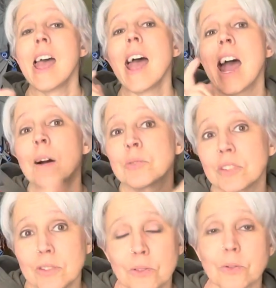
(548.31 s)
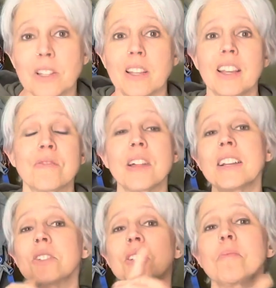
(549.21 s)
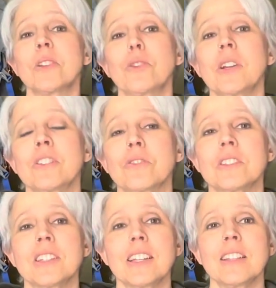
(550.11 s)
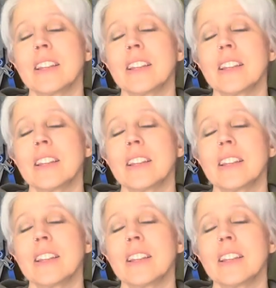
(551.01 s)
Absolutely. If that is something you're interested in,